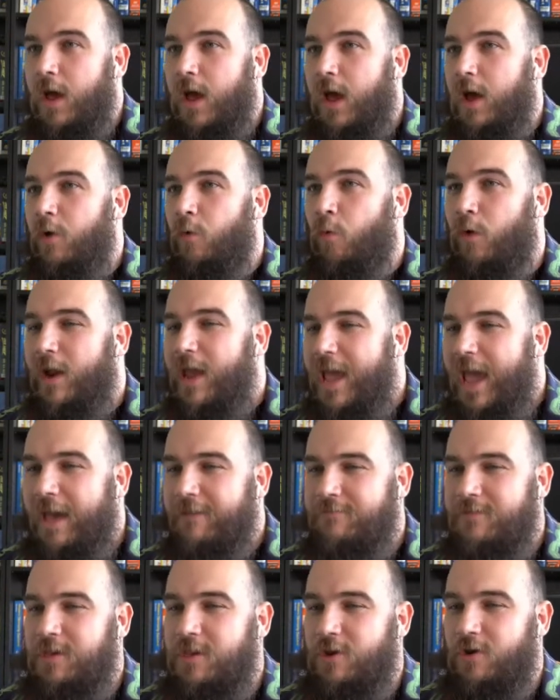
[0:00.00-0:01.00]
What I
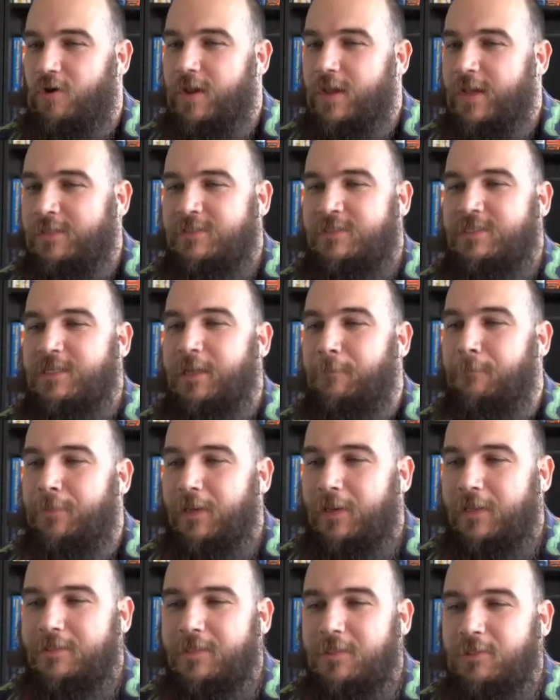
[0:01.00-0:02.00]
have here is the
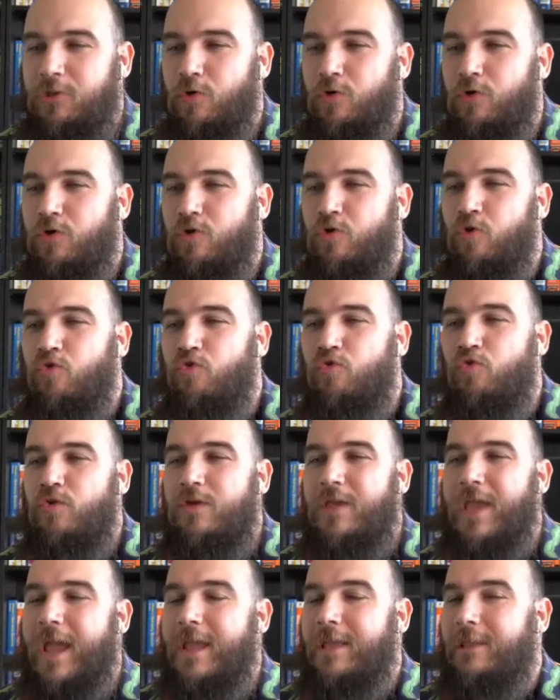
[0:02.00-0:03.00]
ability to
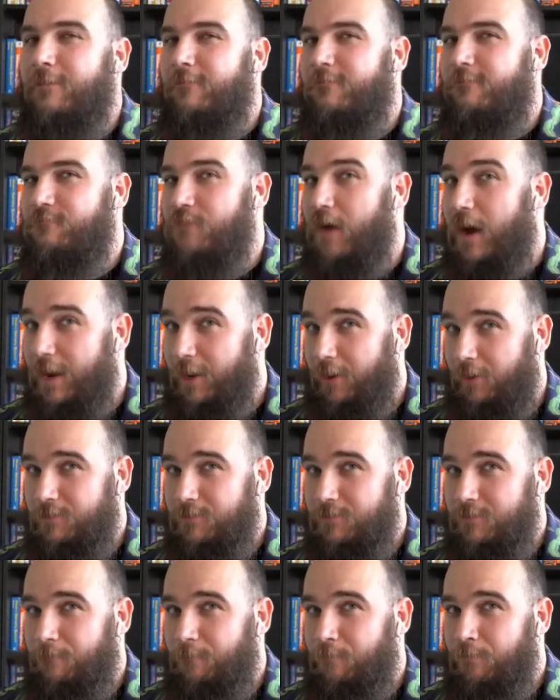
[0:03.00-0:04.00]
create
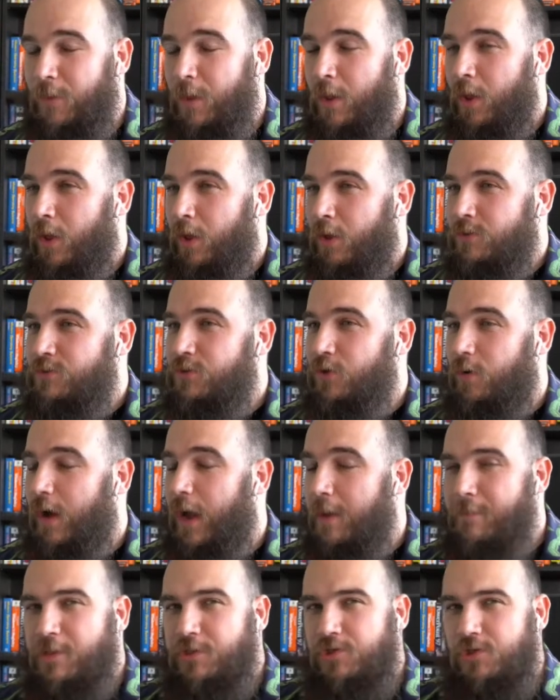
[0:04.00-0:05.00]
files. So
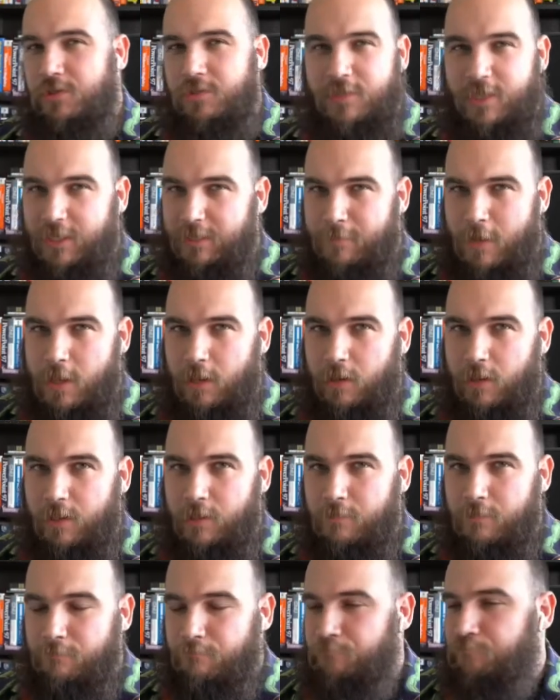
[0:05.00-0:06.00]
I mentioned data
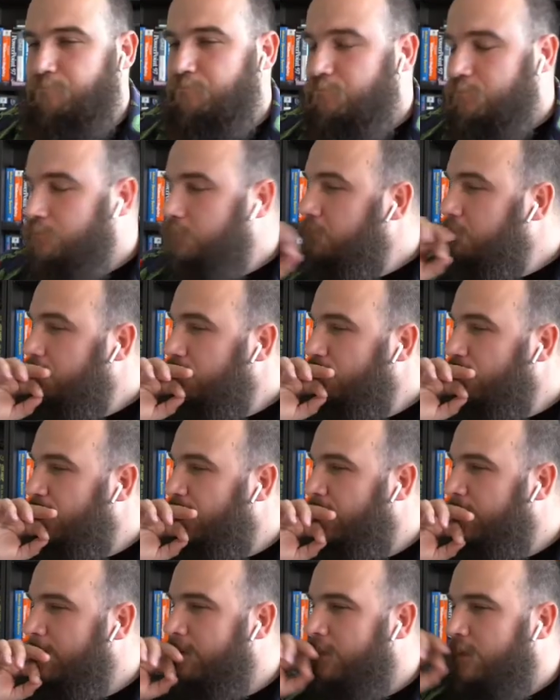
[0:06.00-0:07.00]
modeling.
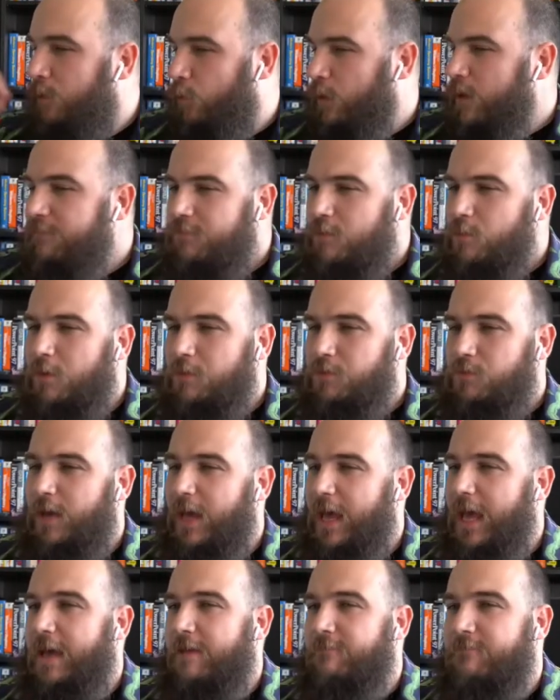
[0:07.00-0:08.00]
What if you want to
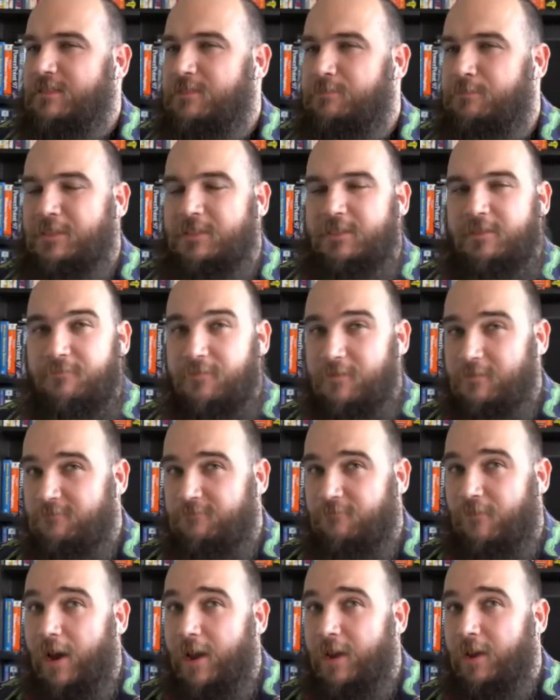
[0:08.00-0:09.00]
have a specific
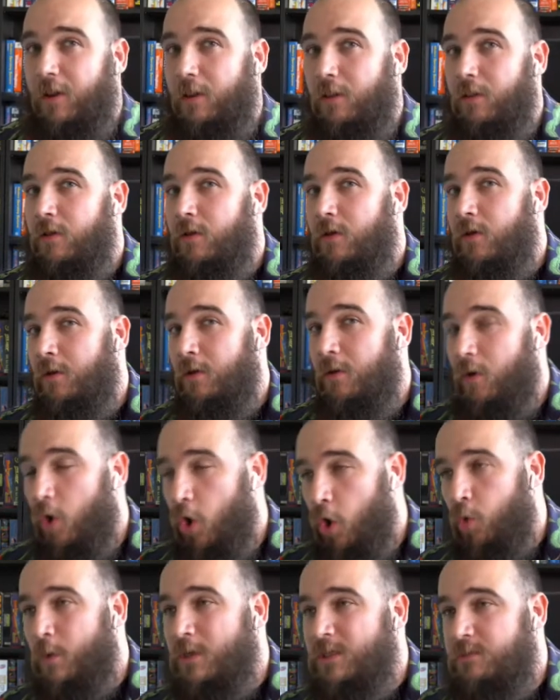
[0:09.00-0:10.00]
file
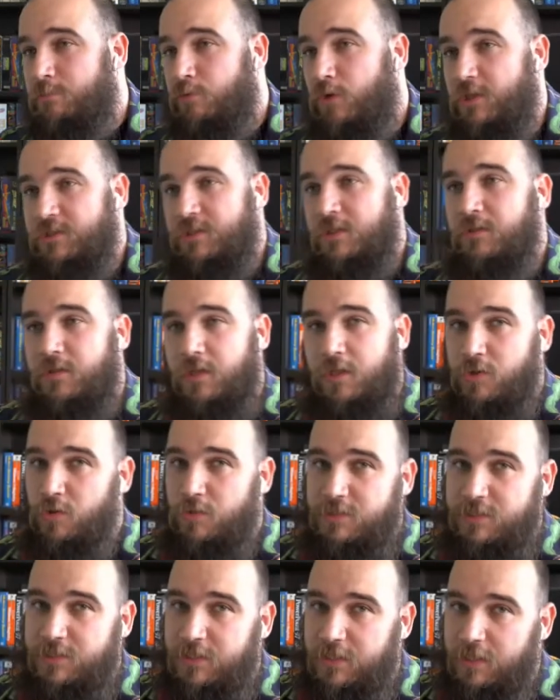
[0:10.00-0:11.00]
always present in your
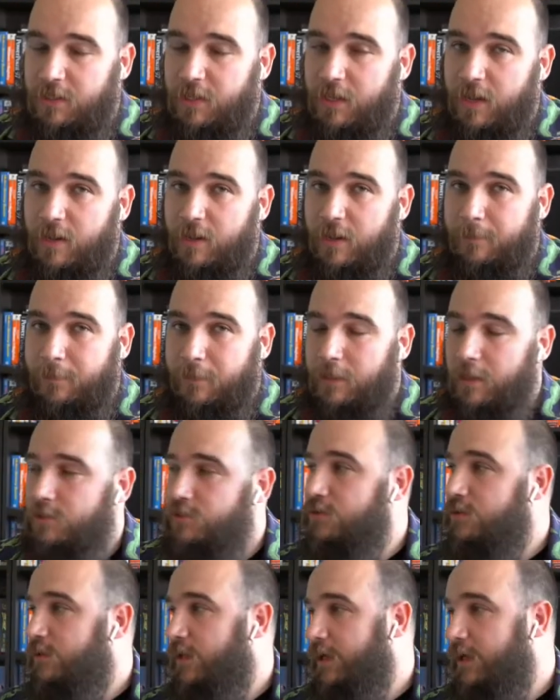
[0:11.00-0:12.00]
CDK
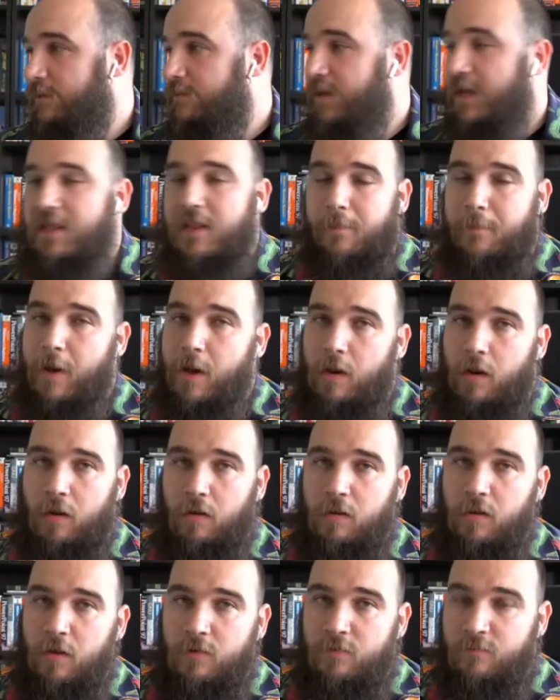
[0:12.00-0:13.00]
applications, like a data
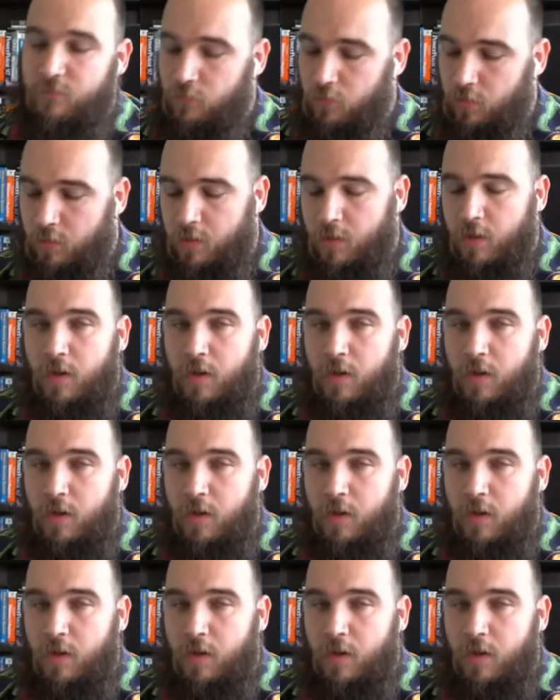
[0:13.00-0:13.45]
model for